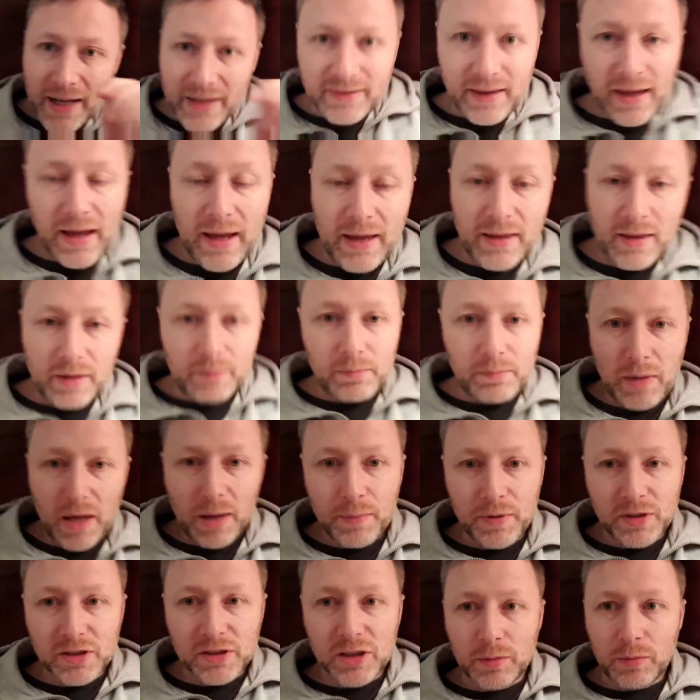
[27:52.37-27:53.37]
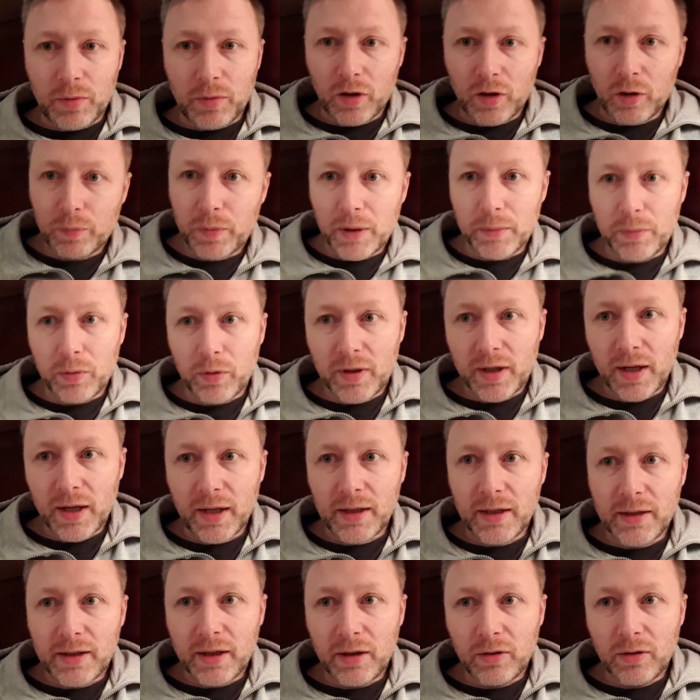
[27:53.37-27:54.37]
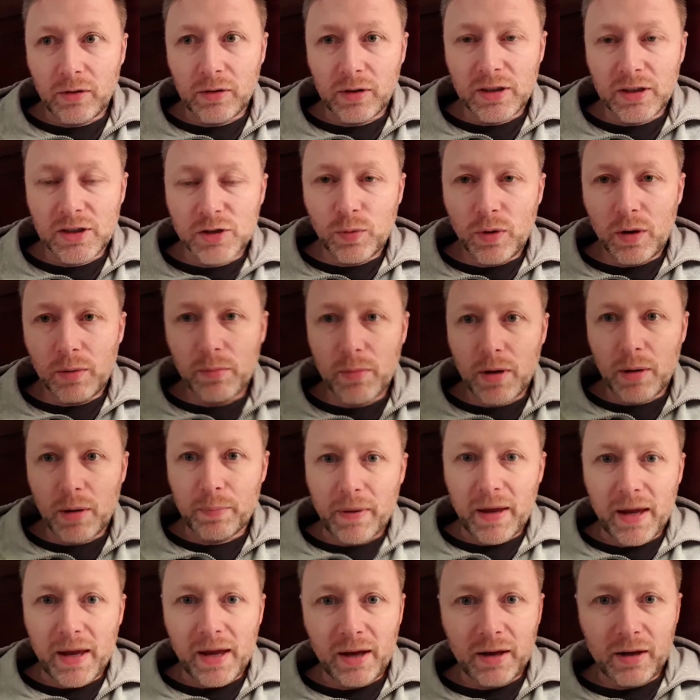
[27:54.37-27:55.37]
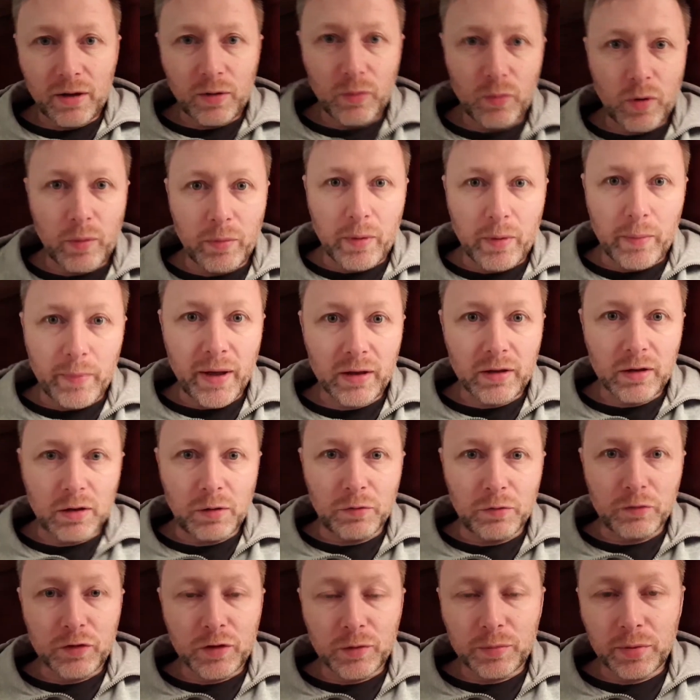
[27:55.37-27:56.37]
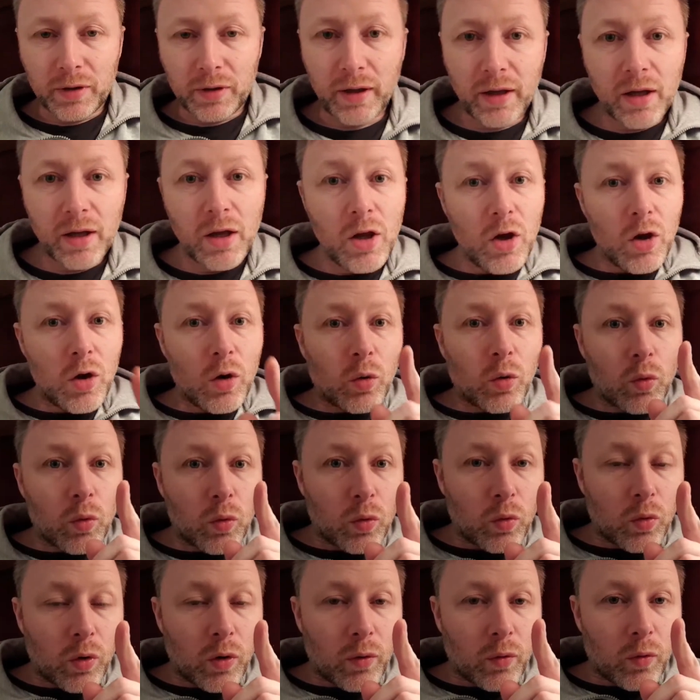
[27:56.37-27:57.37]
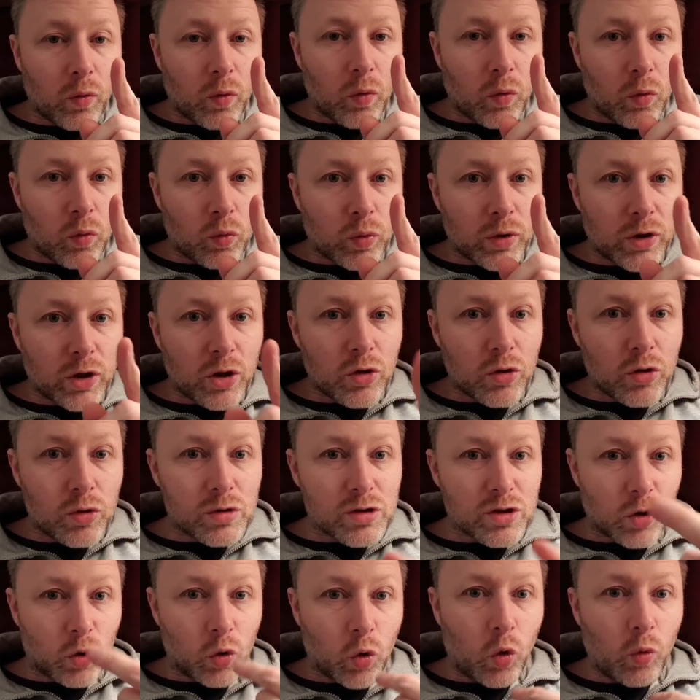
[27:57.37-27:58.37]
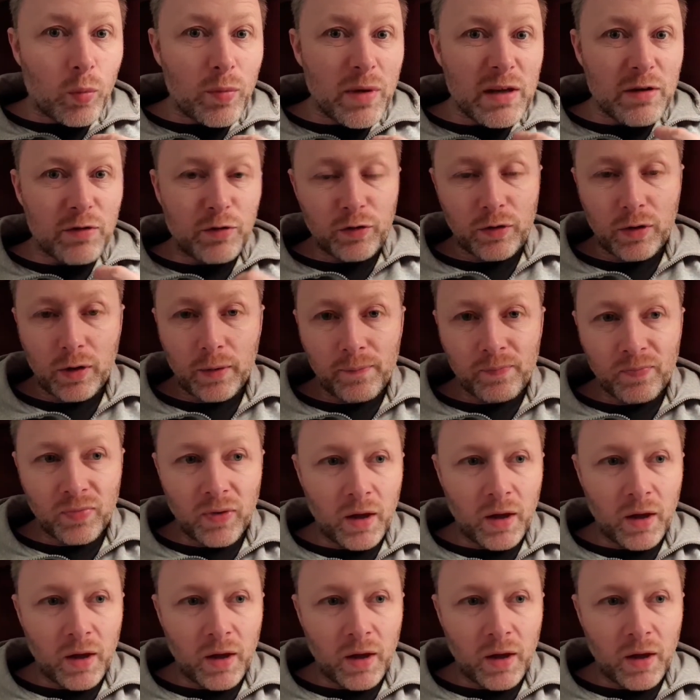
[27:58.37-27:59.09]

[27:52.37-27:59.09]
I do that maybe some other people can't do? At least what am I better at, what am I more comfortable at? What do you know me for?